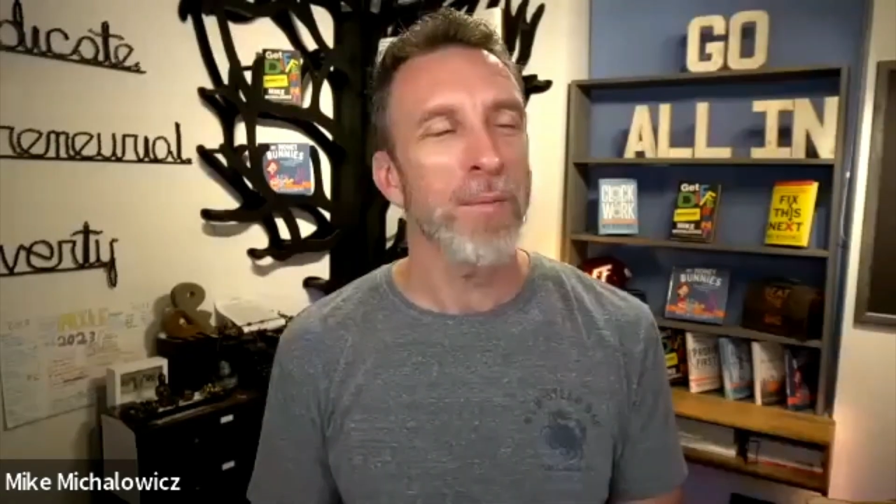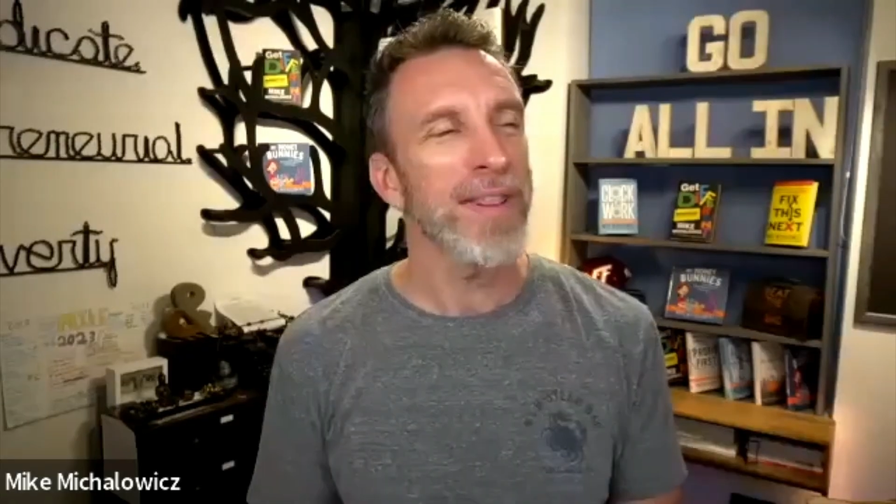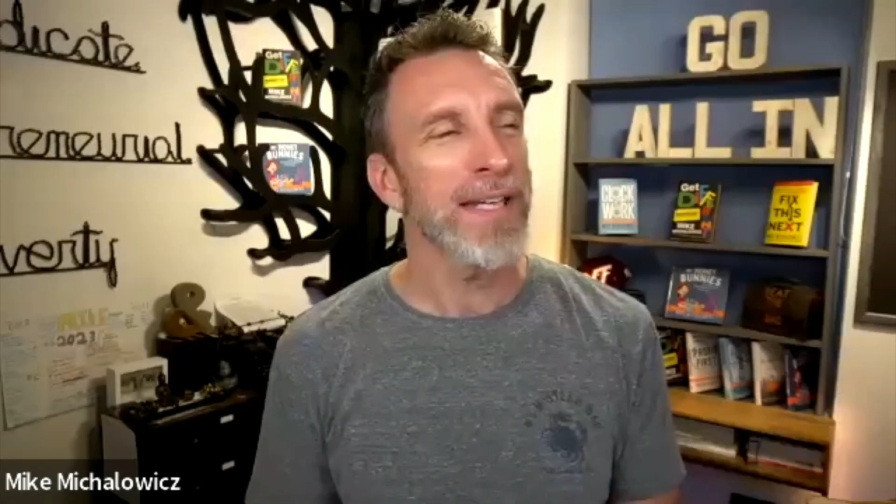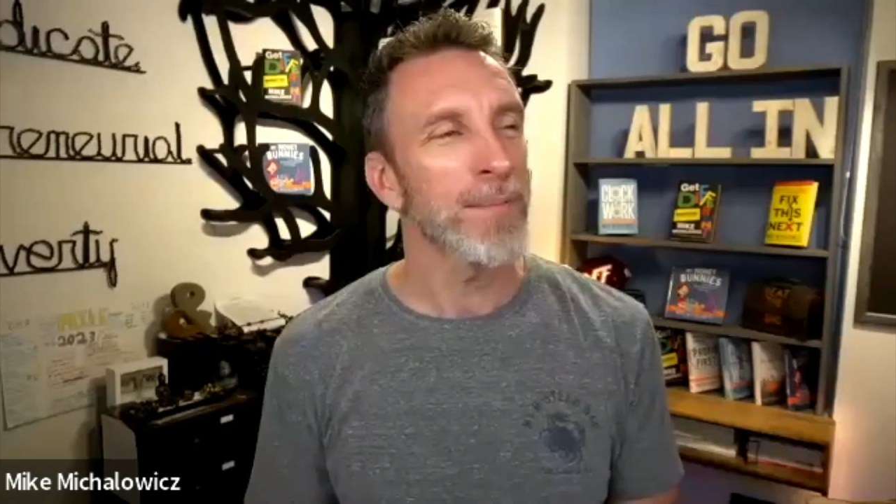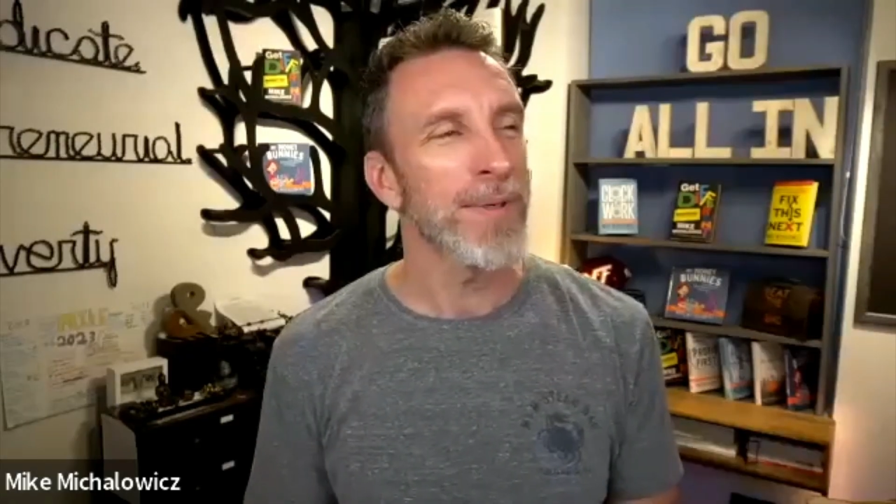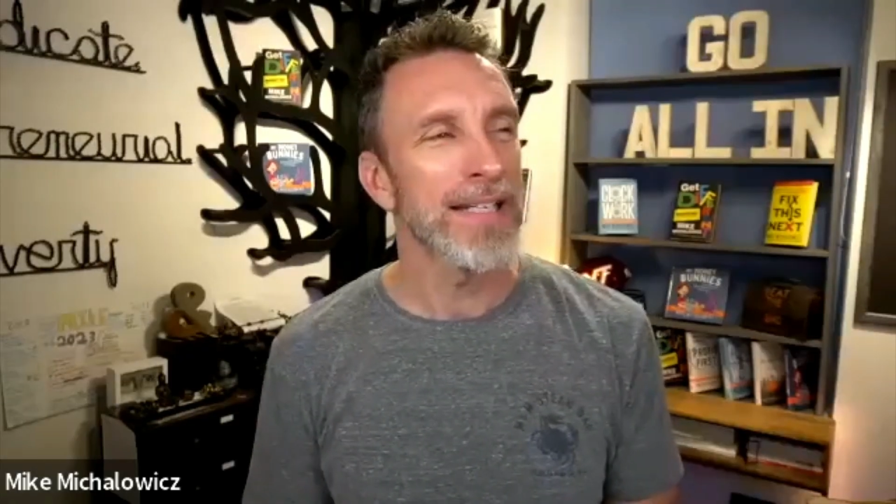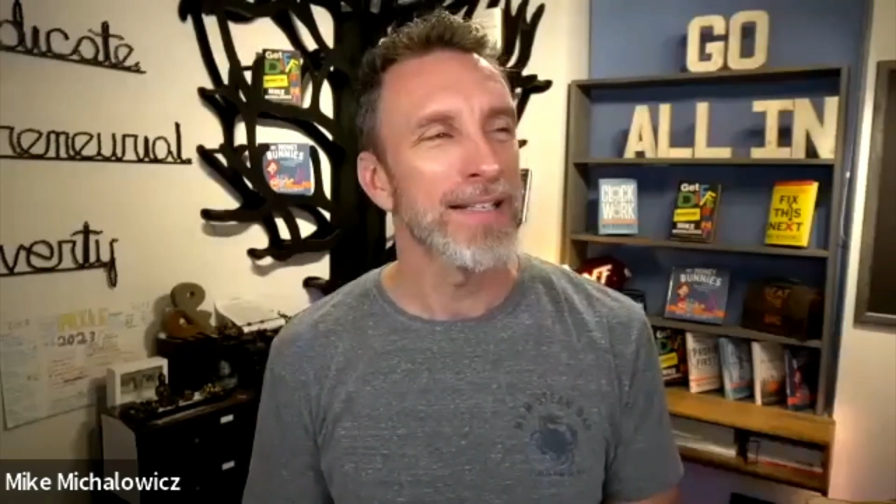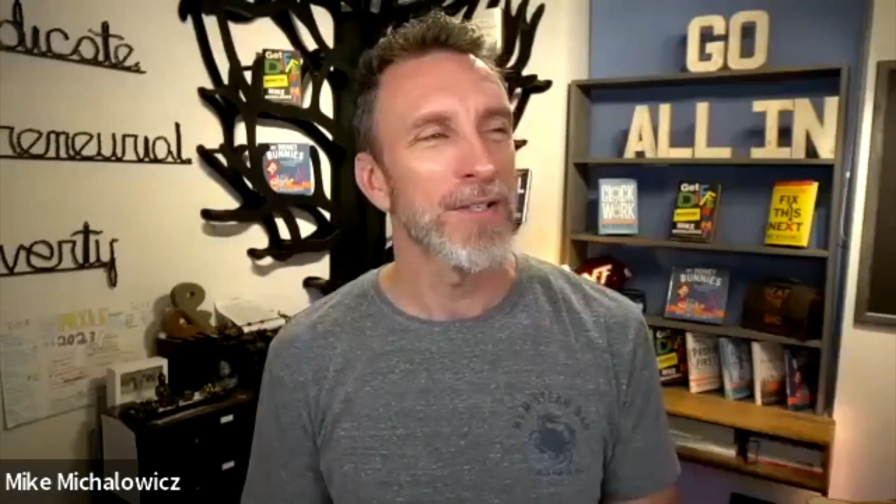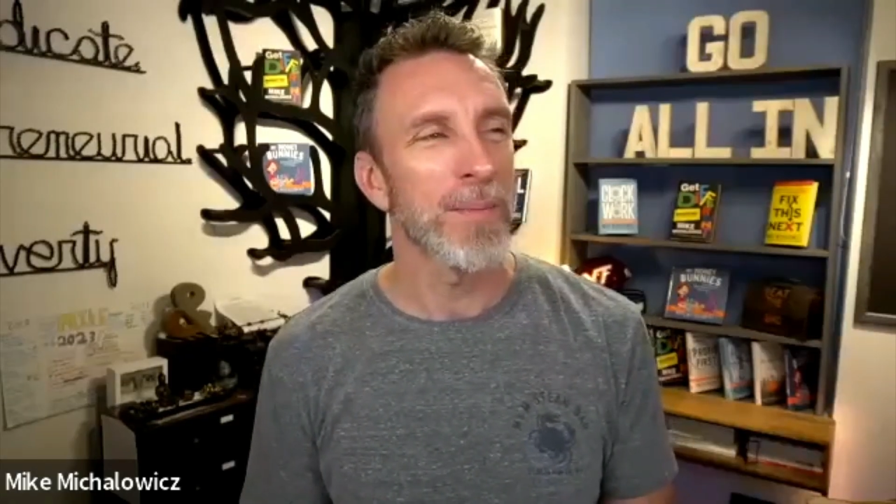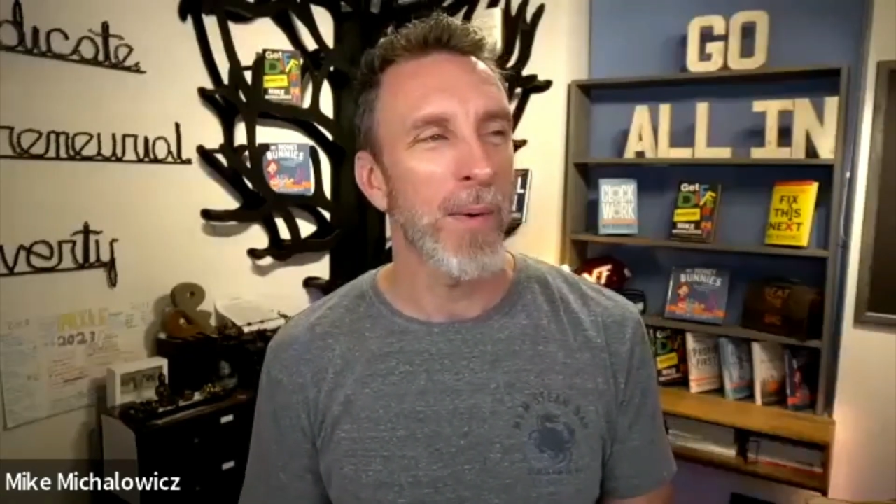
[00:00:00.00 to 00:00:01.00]
one thing we did
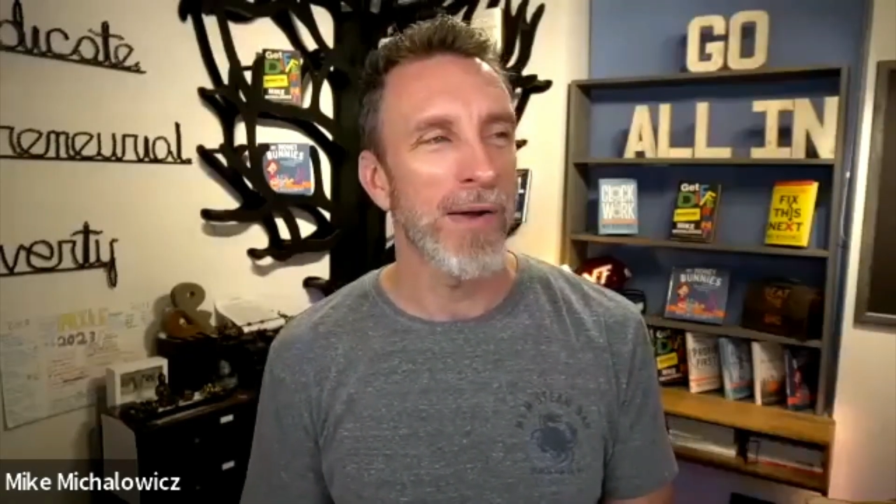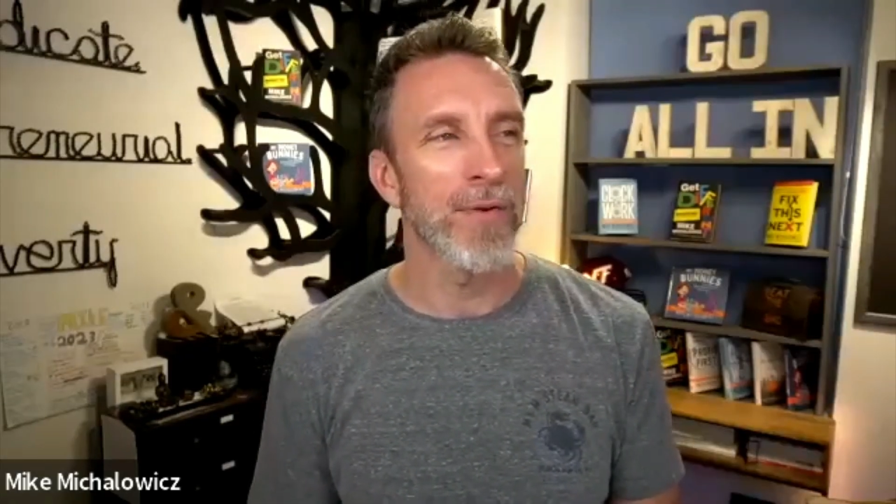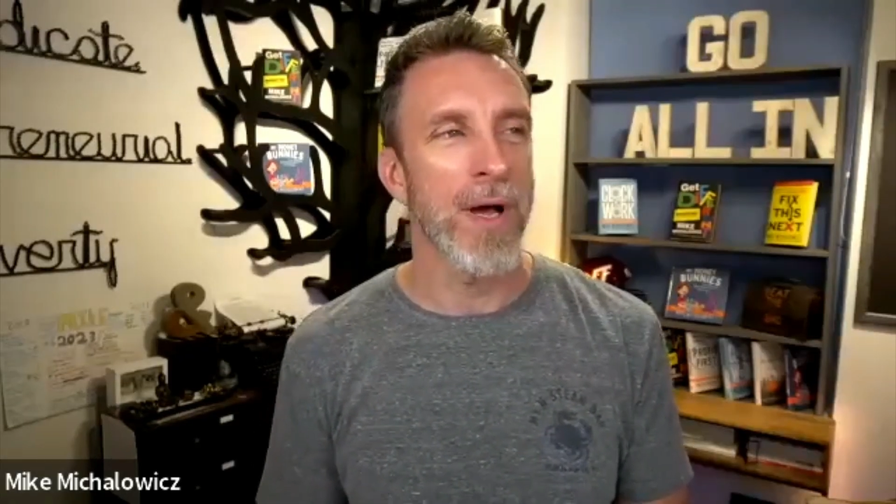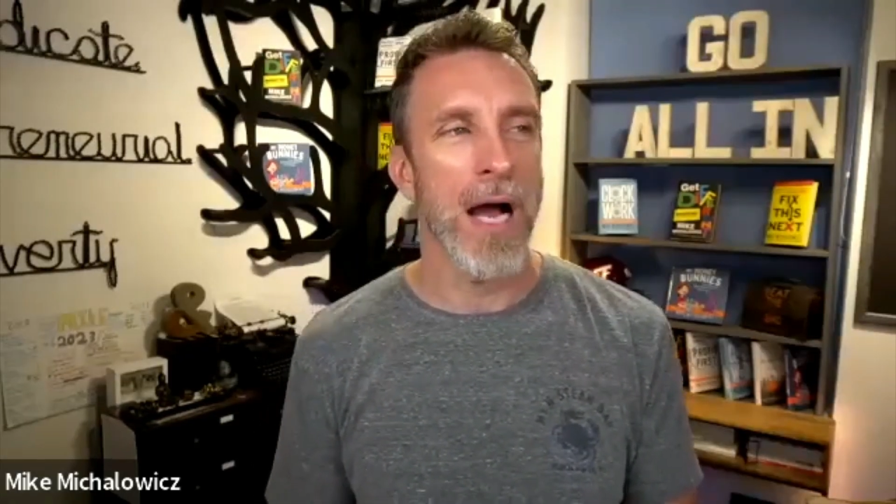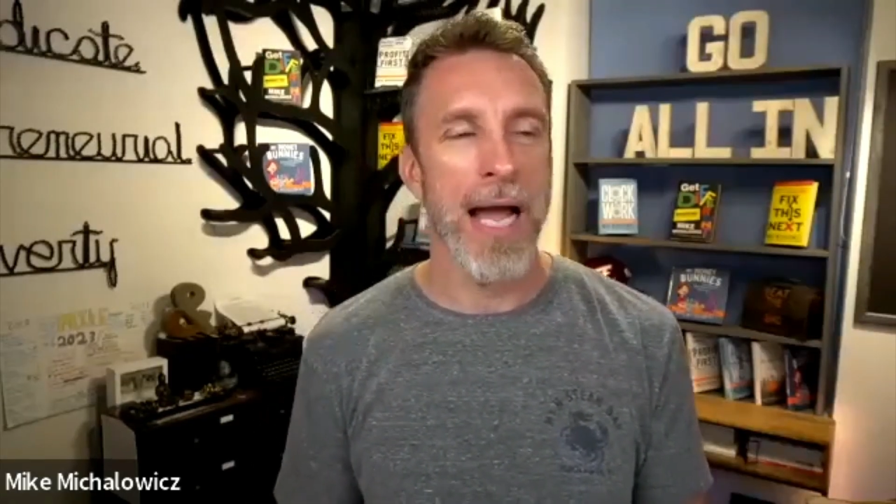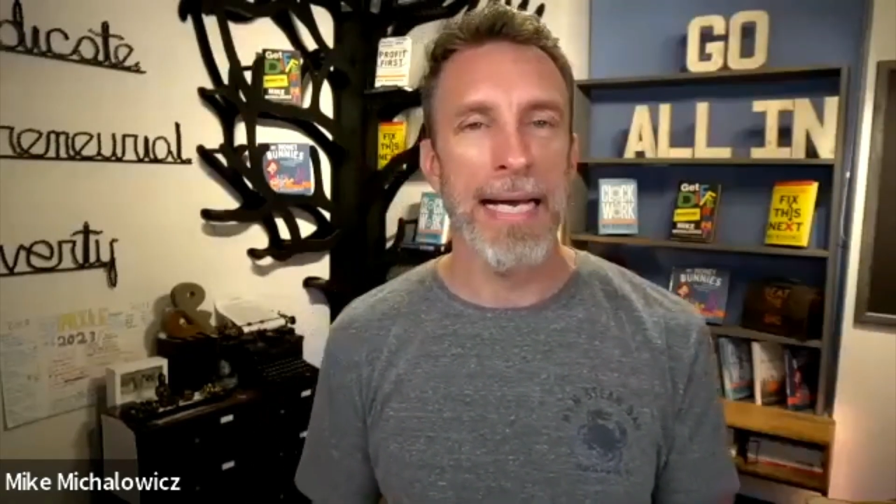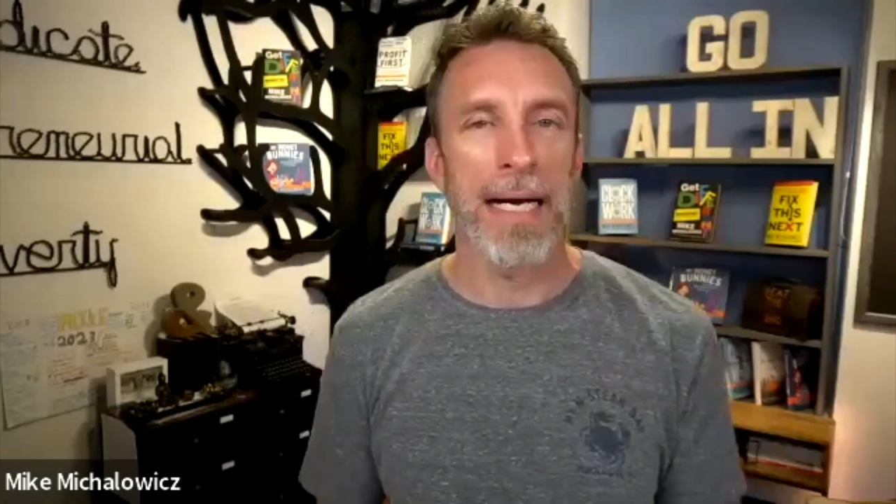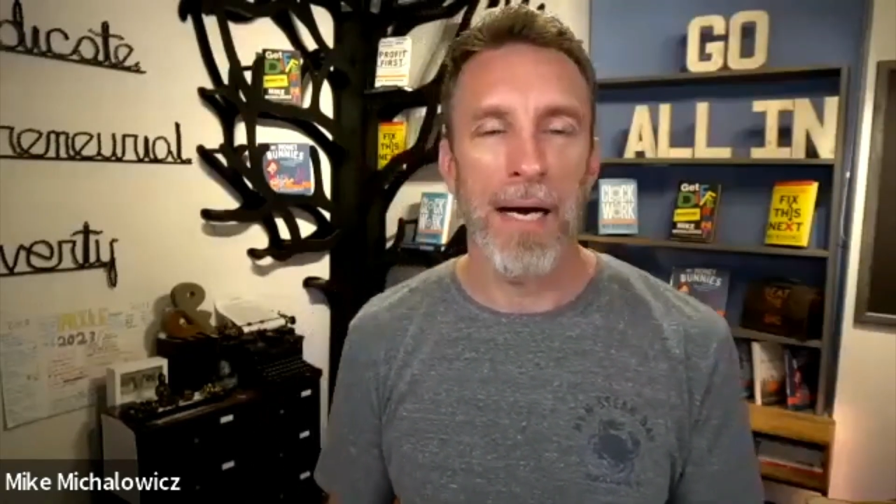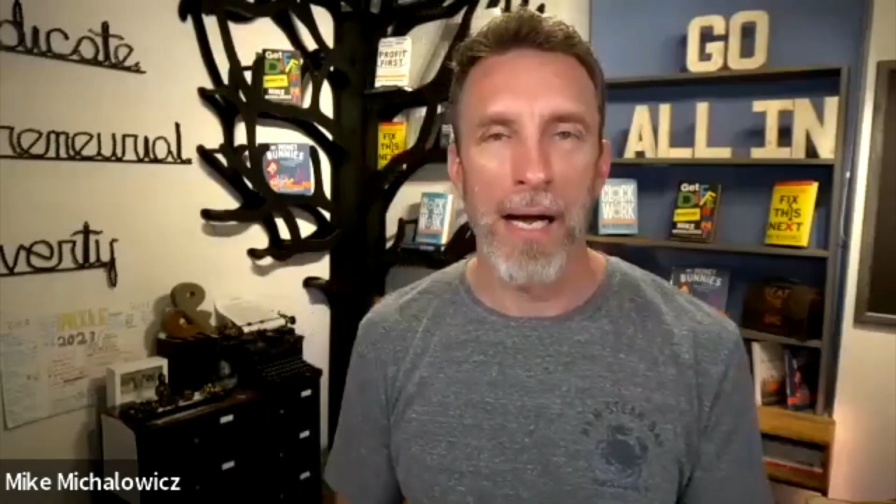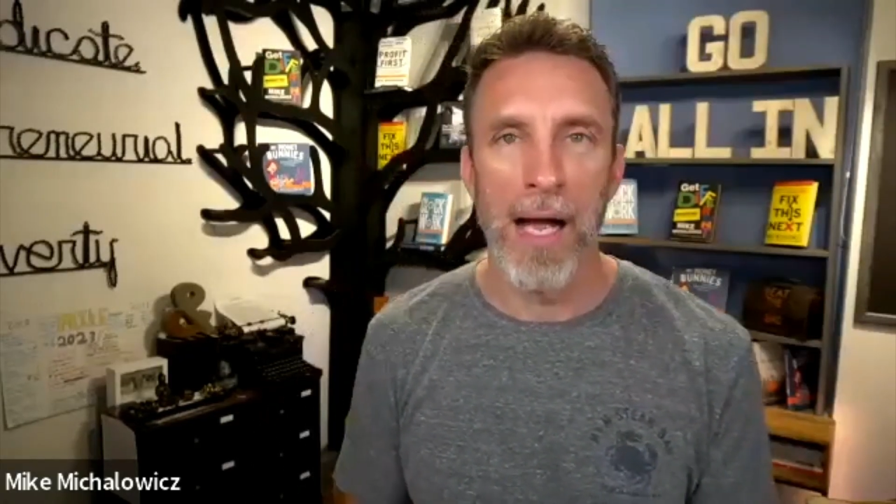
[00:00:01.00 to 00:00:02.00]
too, my wife and I, I,